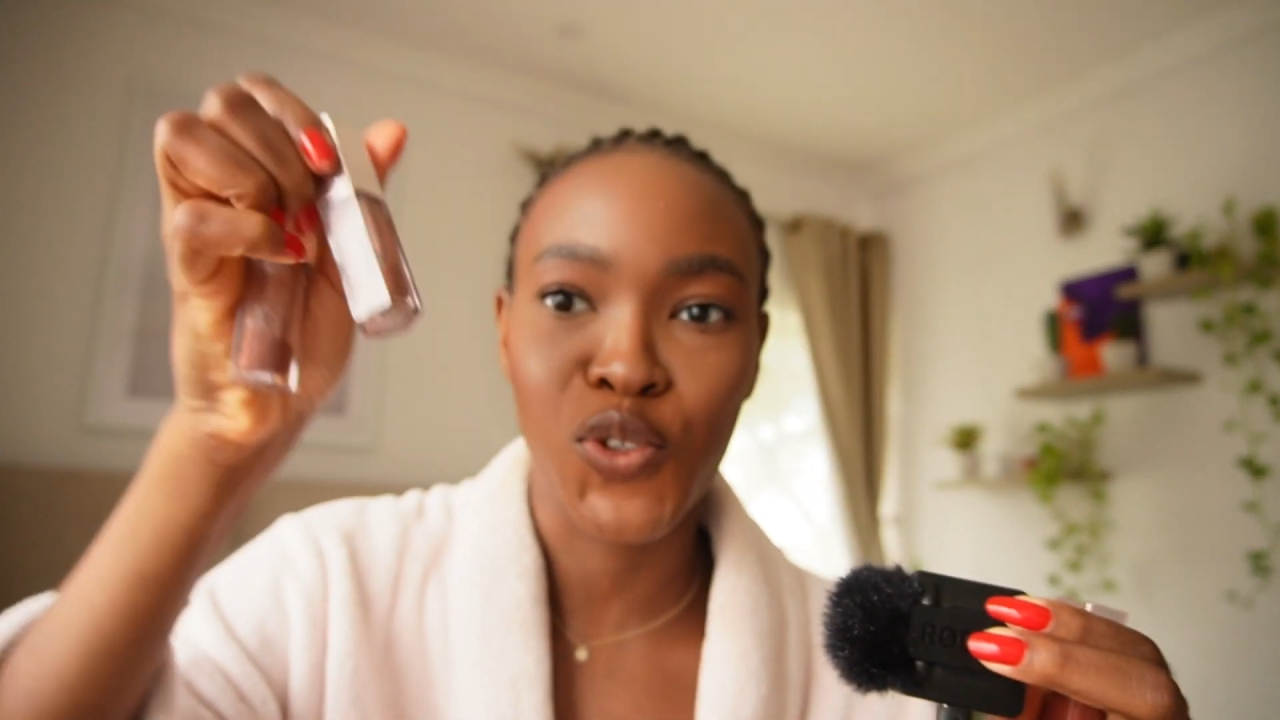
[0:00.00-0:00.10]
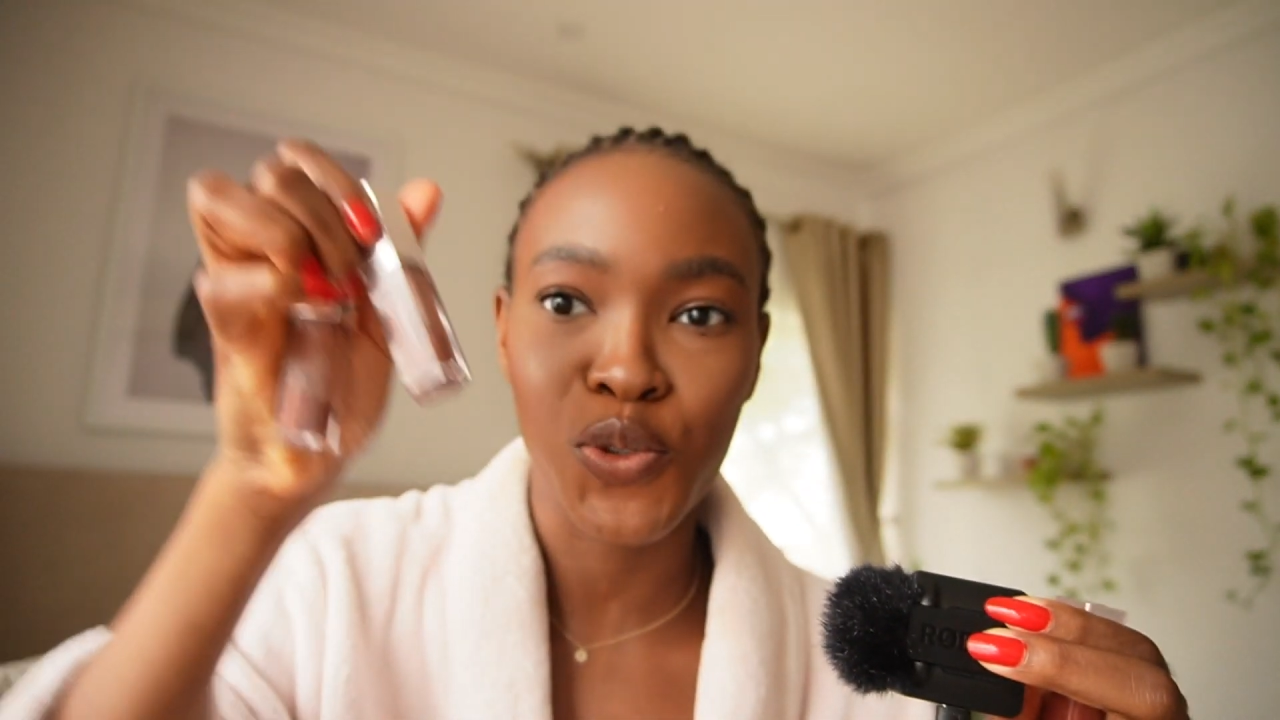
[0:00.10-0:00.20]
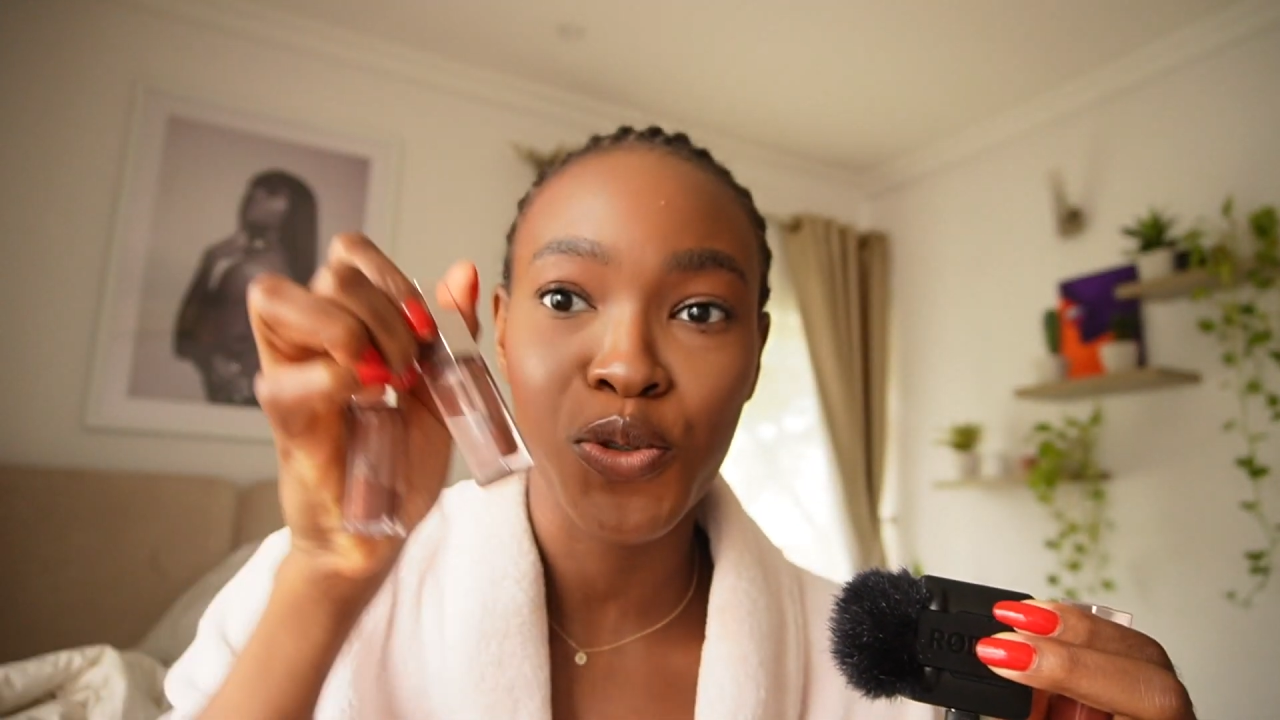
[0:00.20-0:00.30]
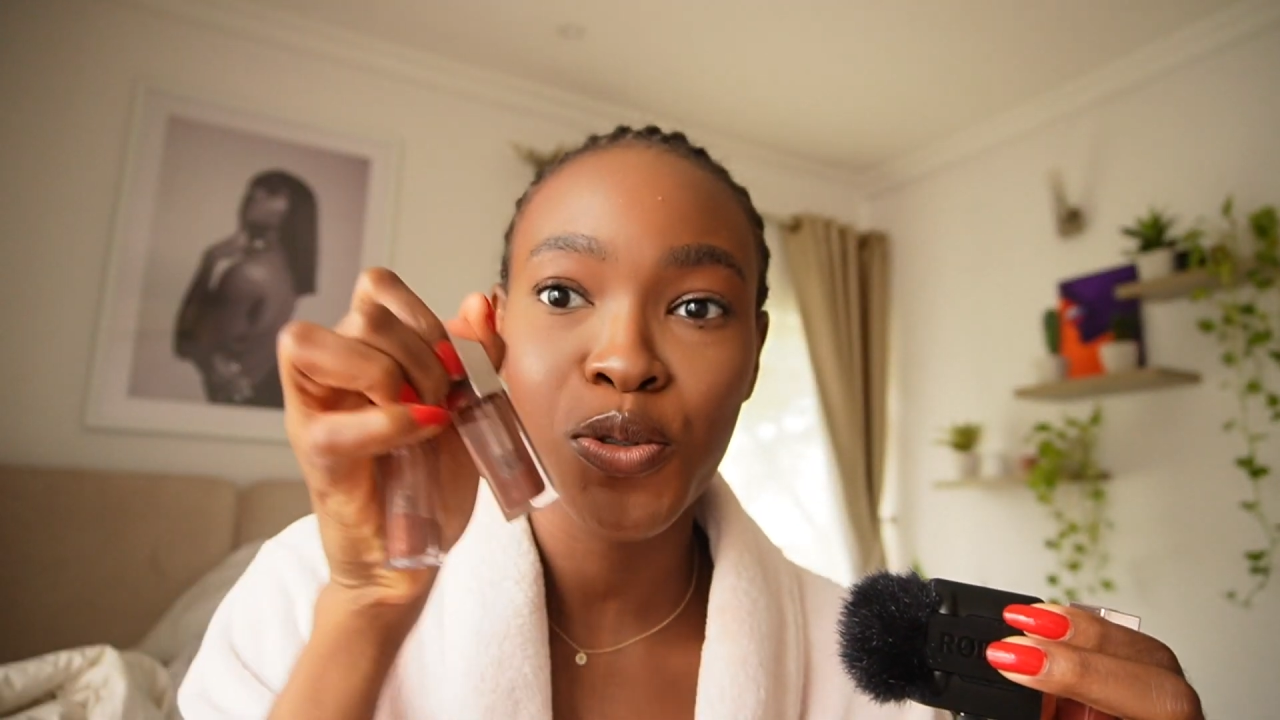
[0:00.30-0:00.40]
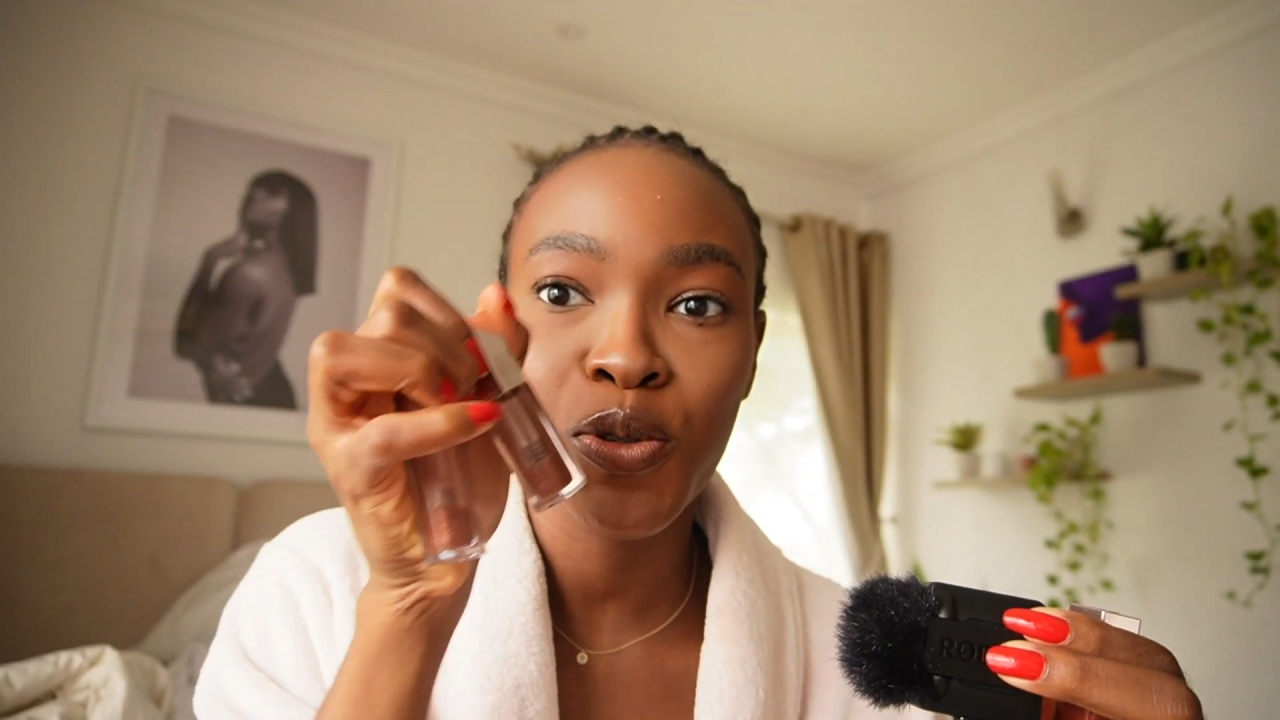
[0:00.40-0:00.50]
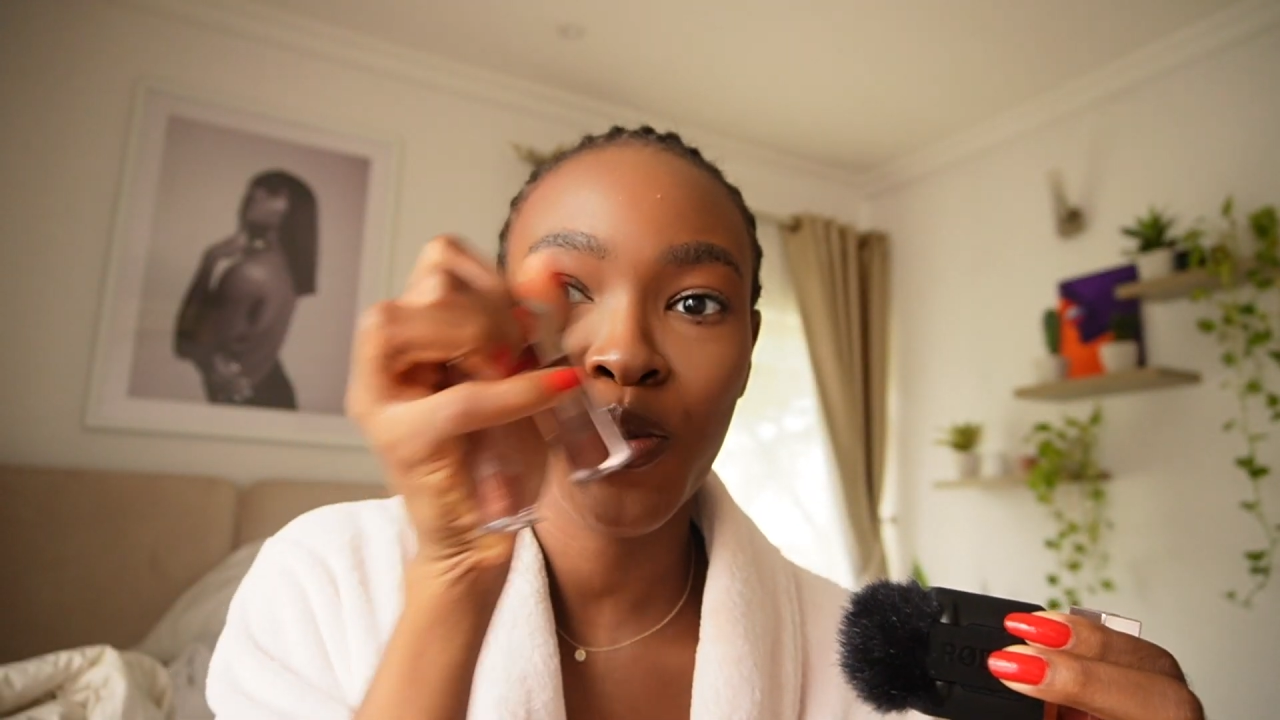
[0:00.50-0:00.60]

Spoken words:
two